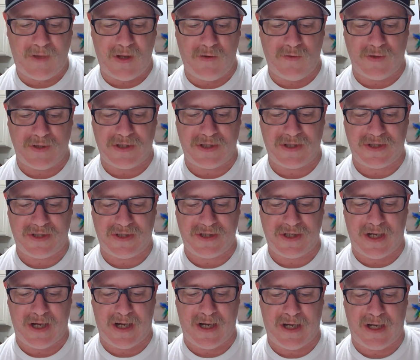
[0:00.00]

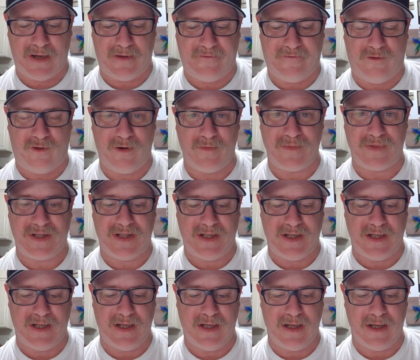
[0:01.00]
which forms
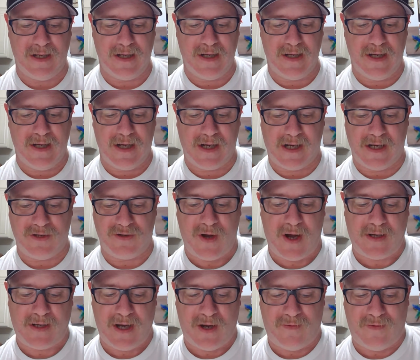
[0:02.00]
the
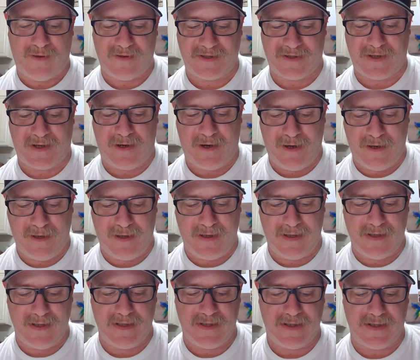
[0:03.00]
contractile walls of the heart.
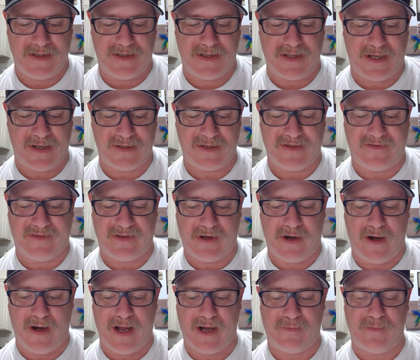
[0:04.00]
Cells of the
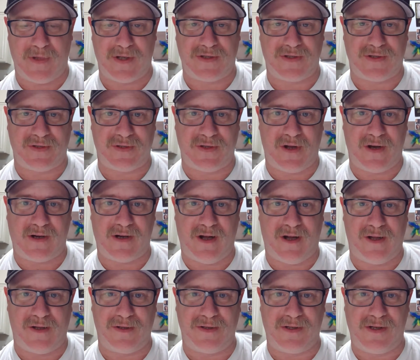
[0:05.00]
cardiac muscle are
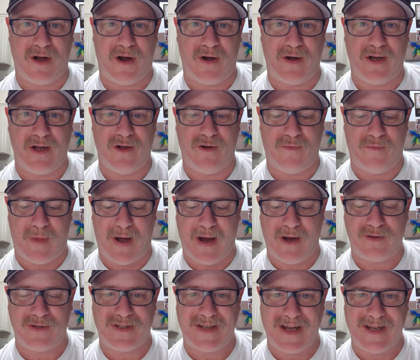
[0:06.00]
called
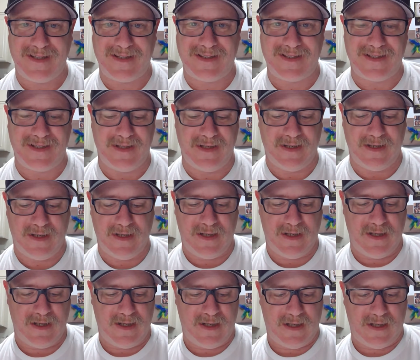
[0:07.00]
cardiomyocytes.
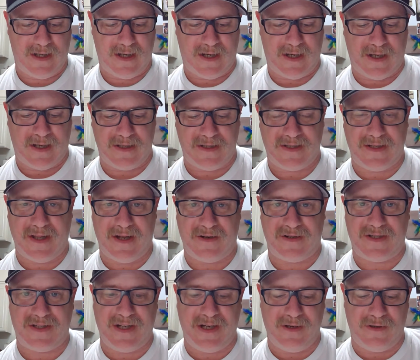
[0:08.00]
They're
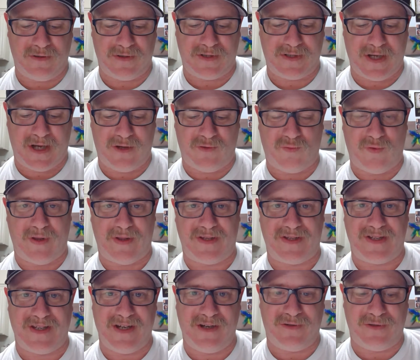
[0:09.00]
single-celled with
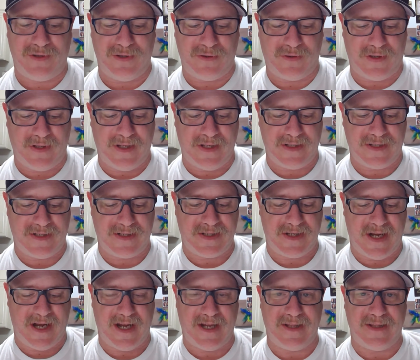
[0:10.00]
single
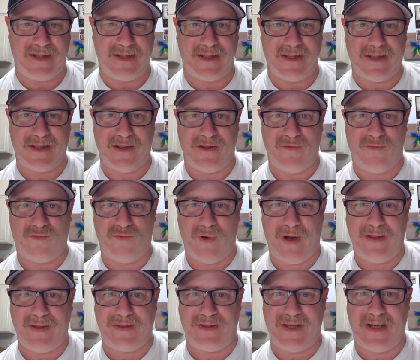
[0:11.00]
nucleus, and the
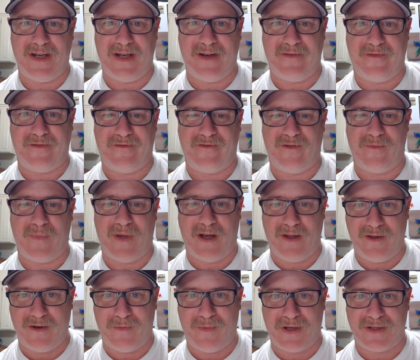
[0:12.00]
way that they differ from
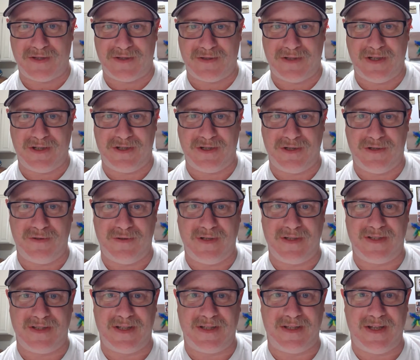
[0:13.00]
other muscle tissue
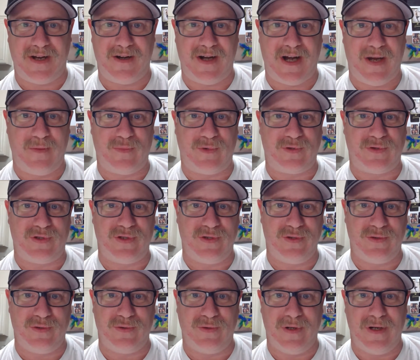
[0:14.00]
is that they are able
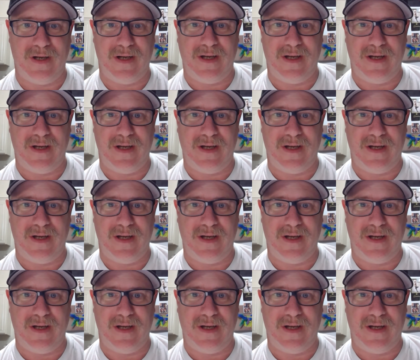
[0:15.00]
to